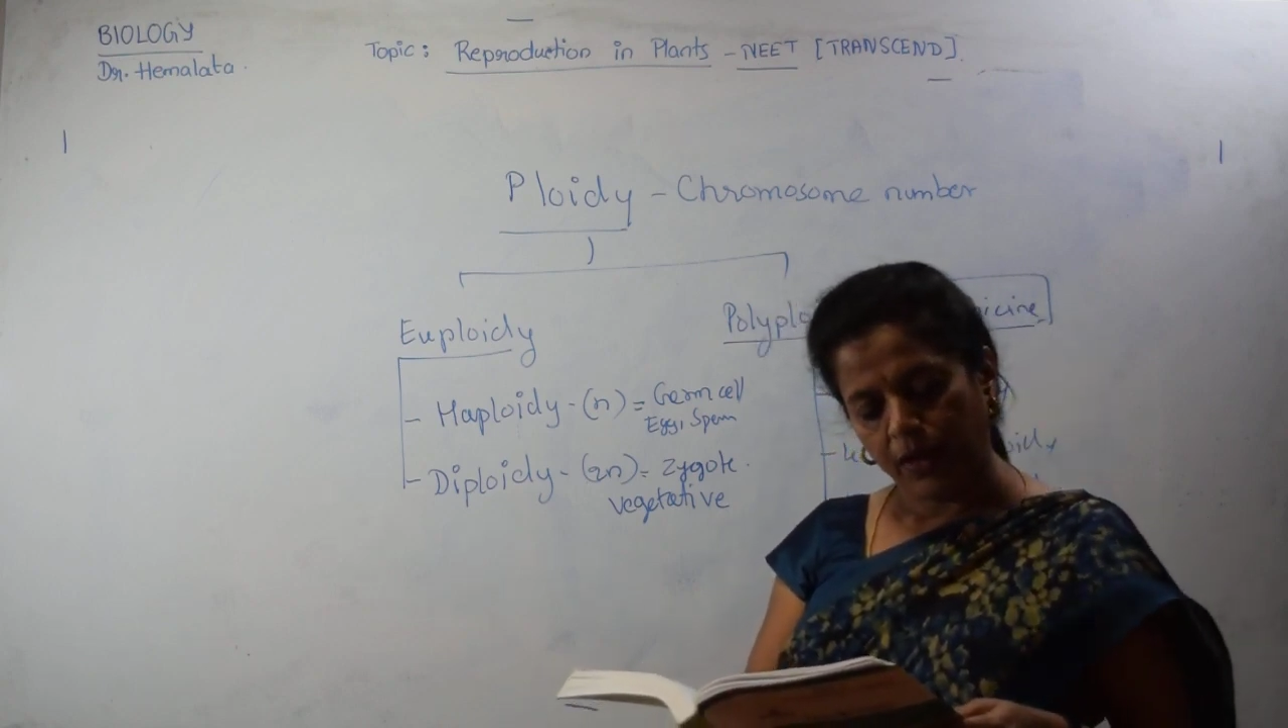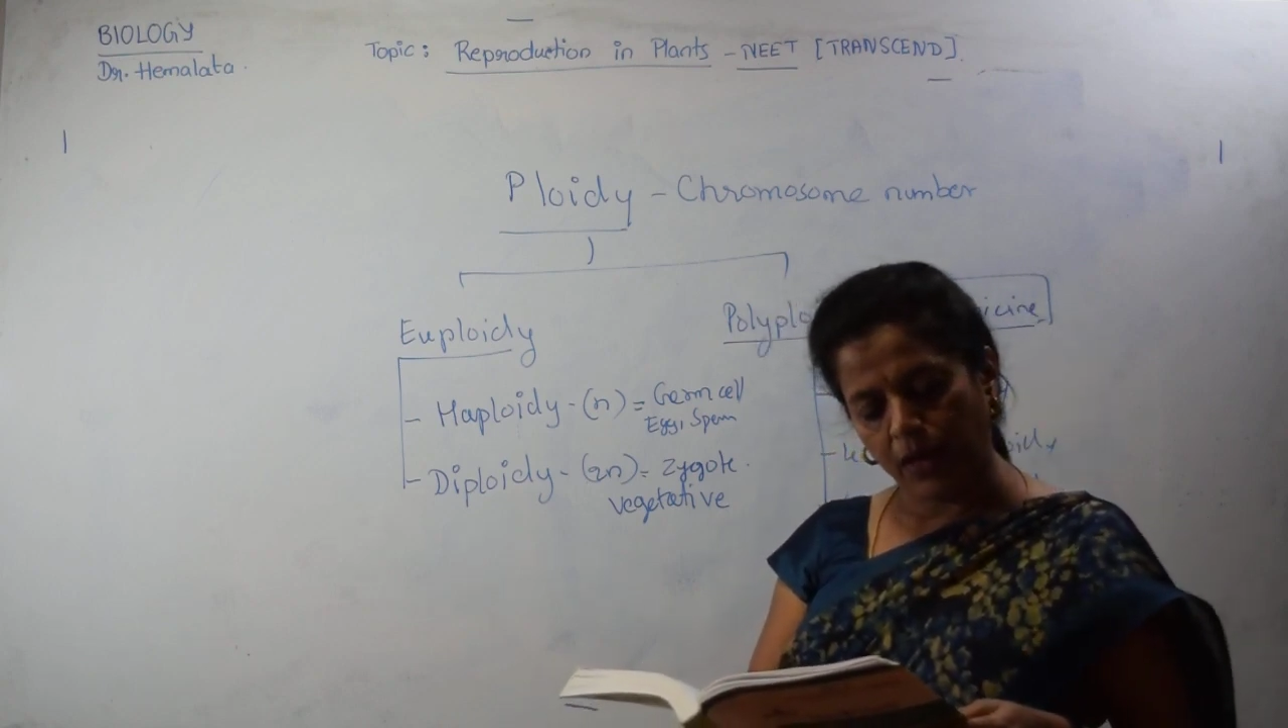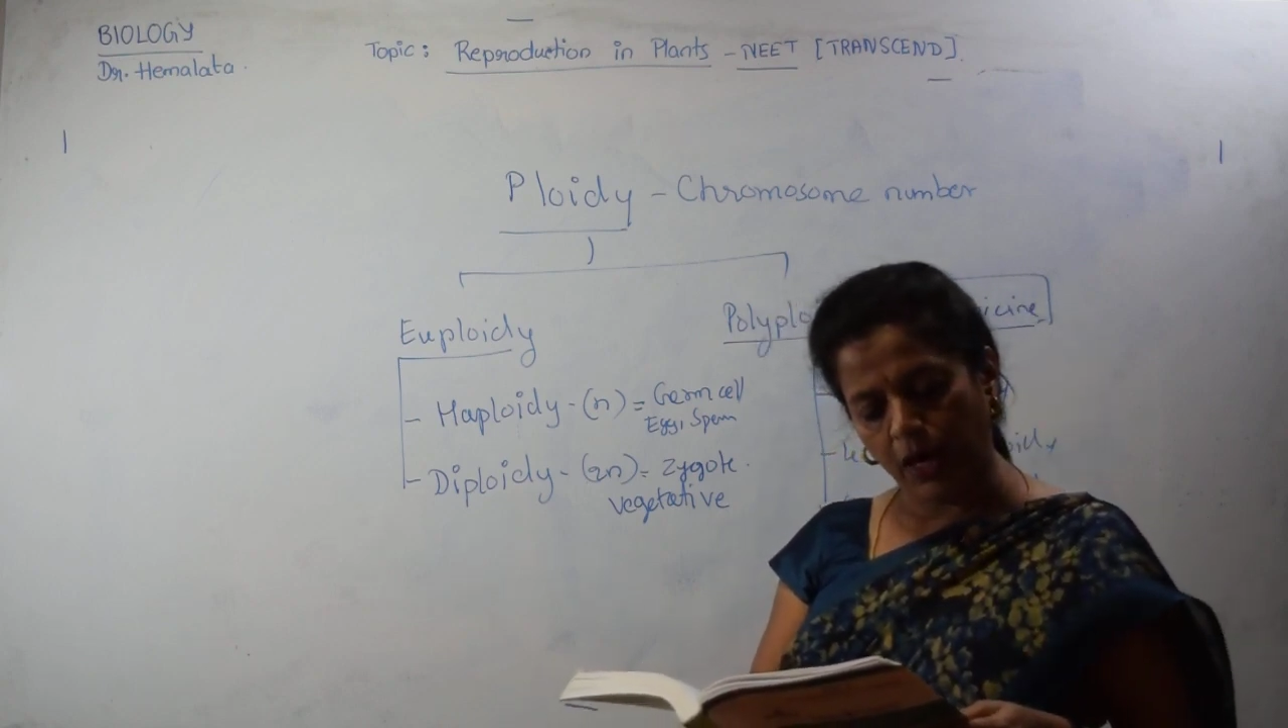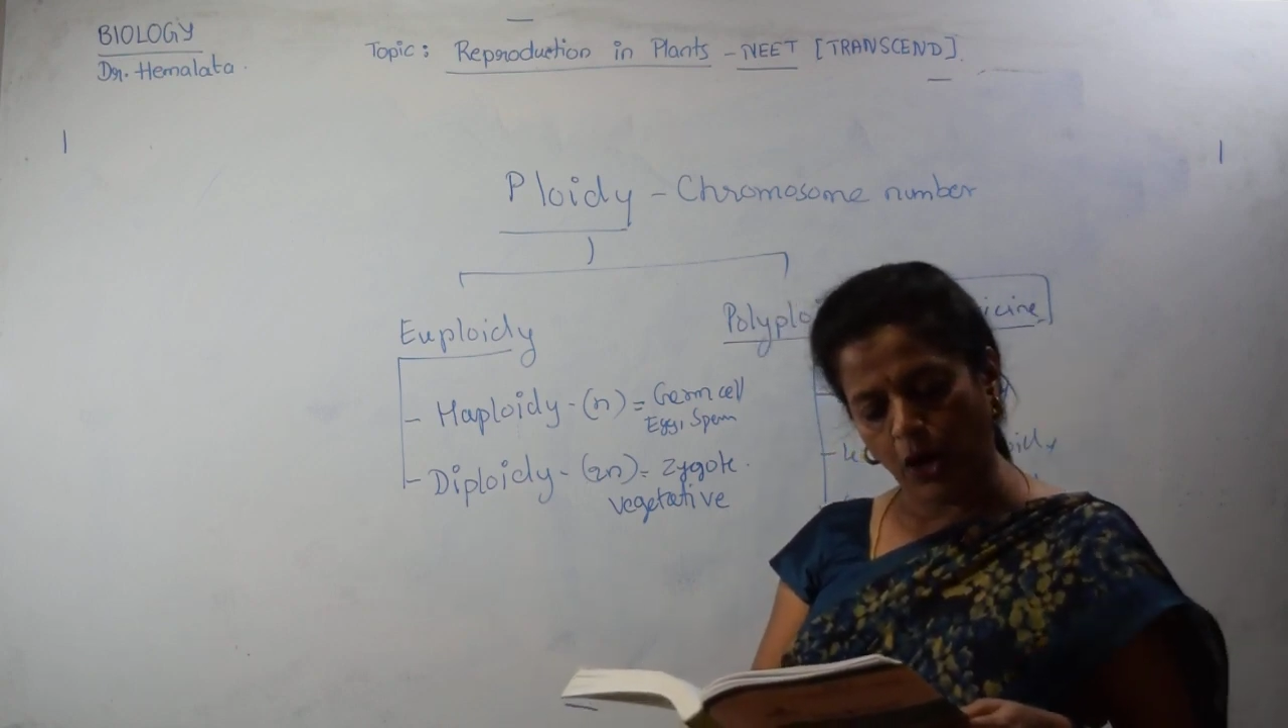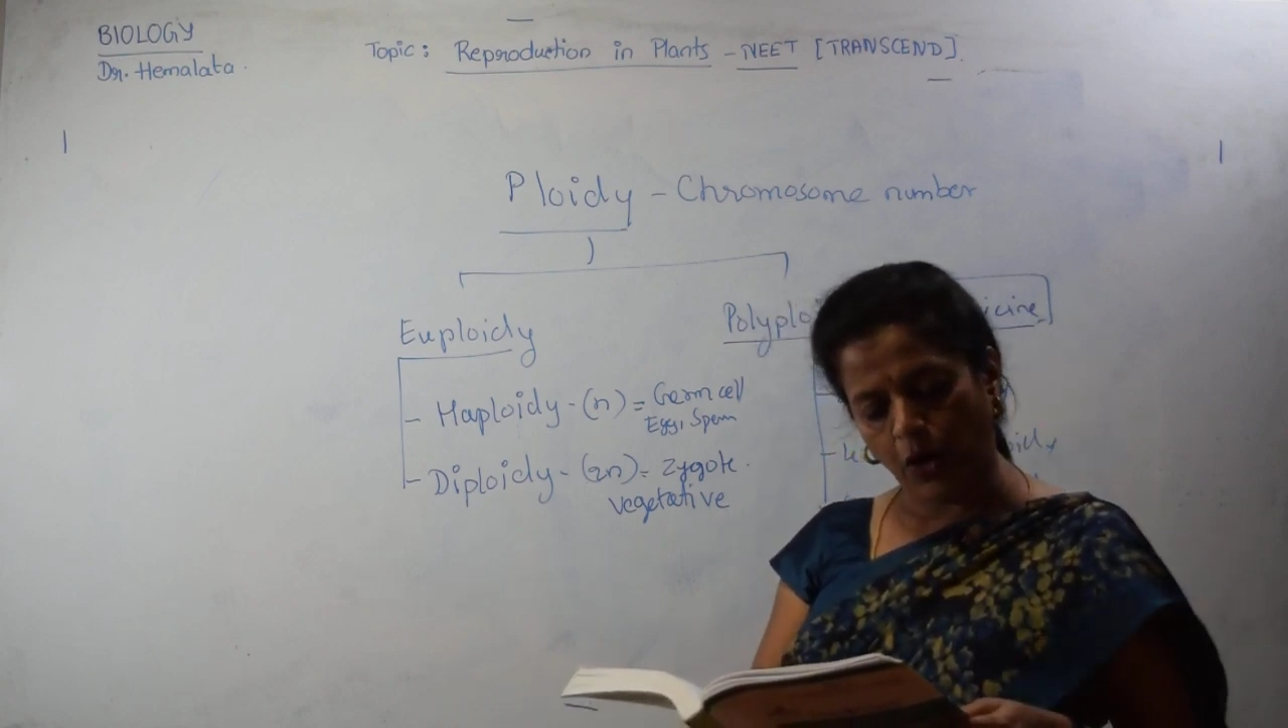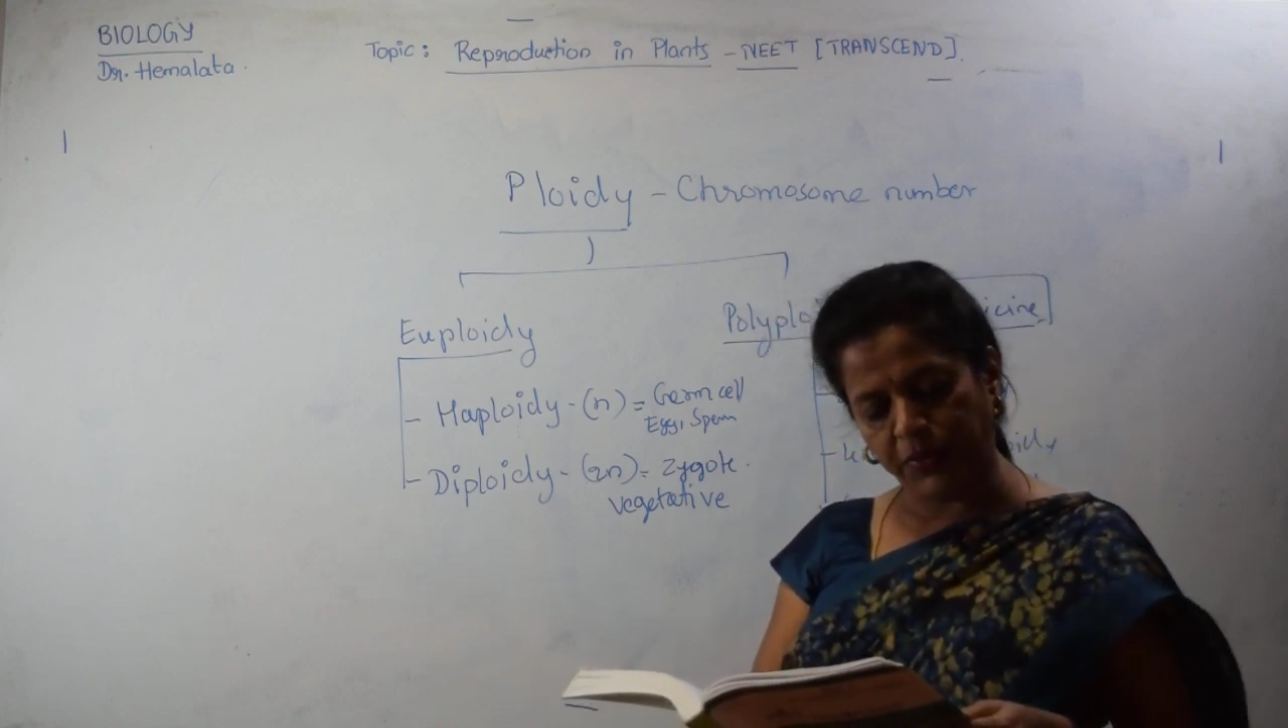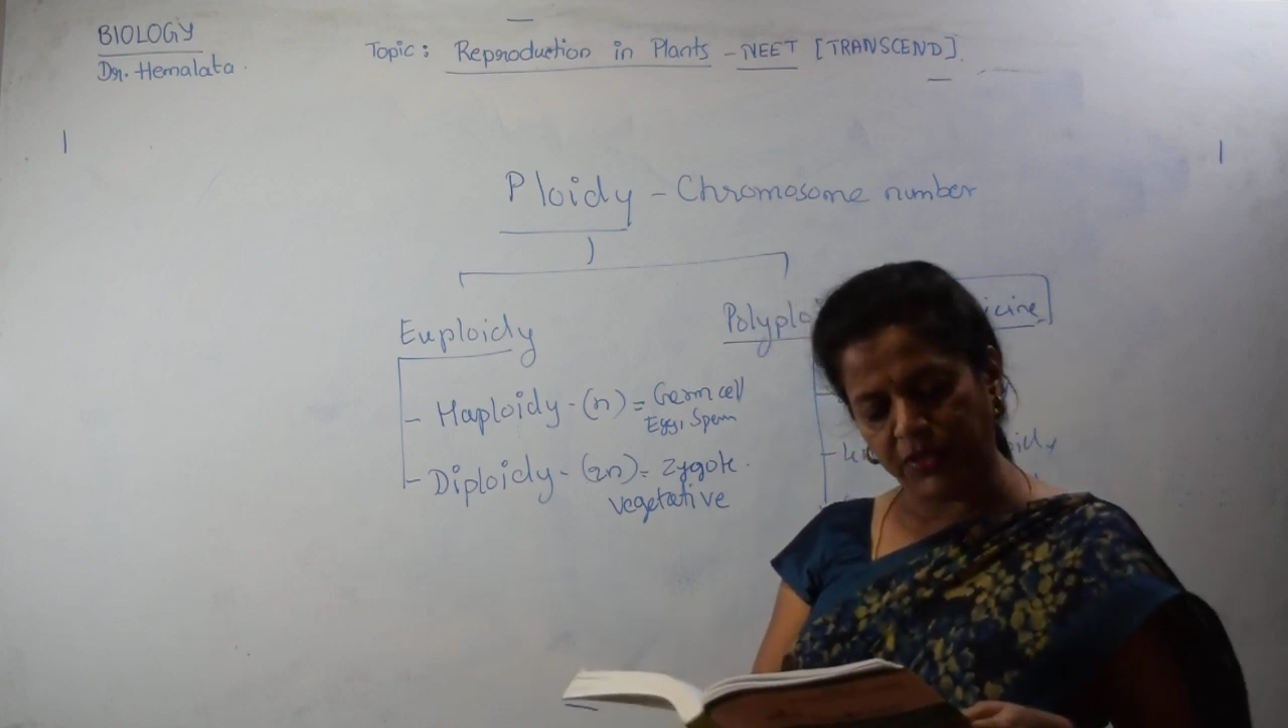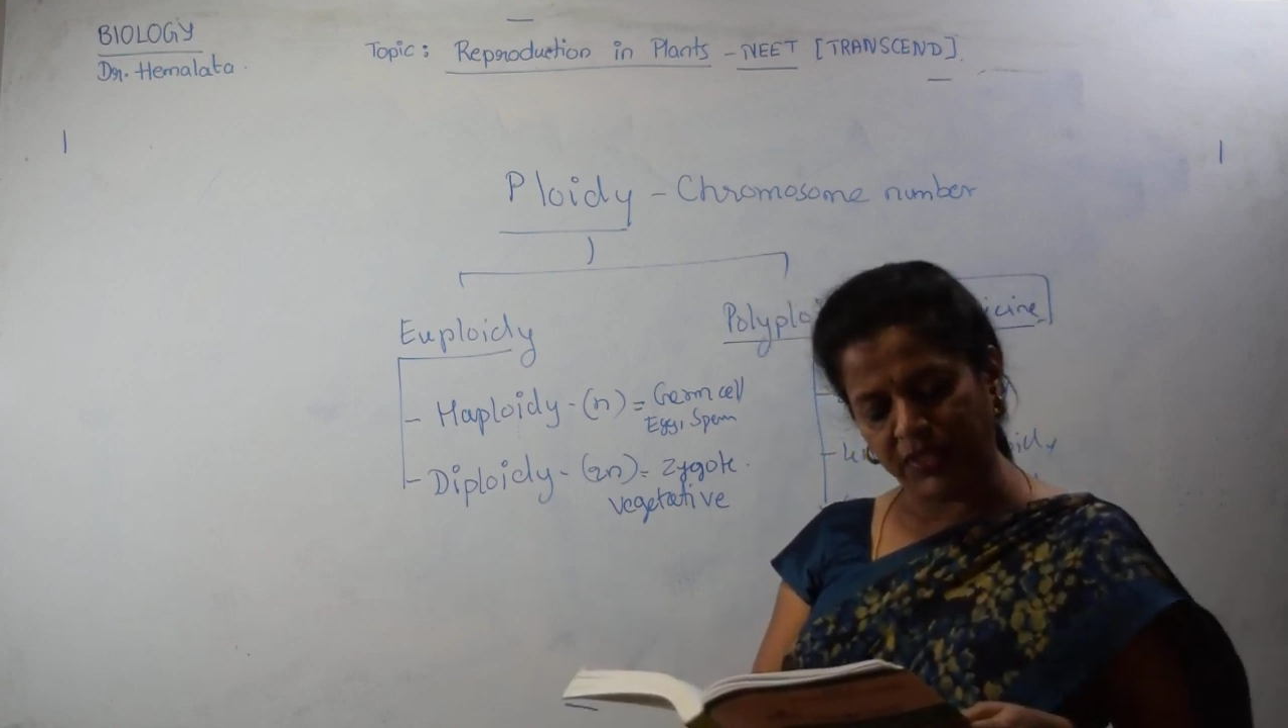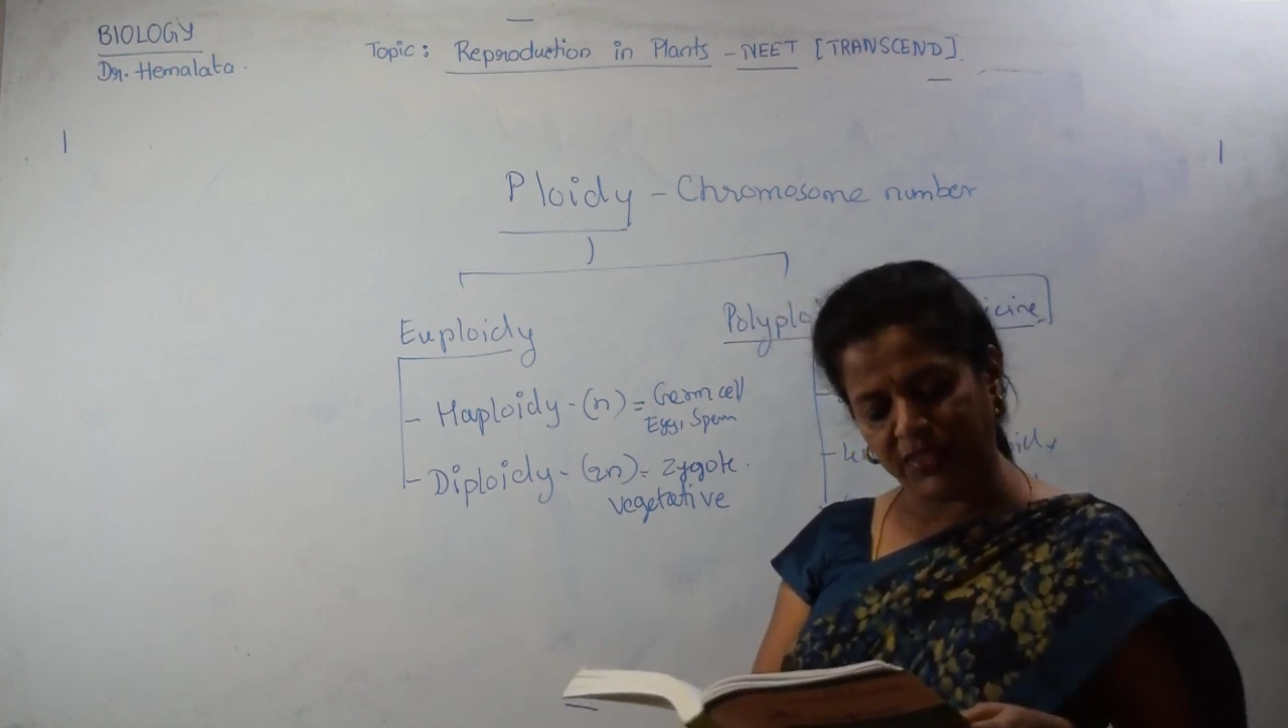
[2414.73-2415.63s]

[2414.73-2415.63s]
A option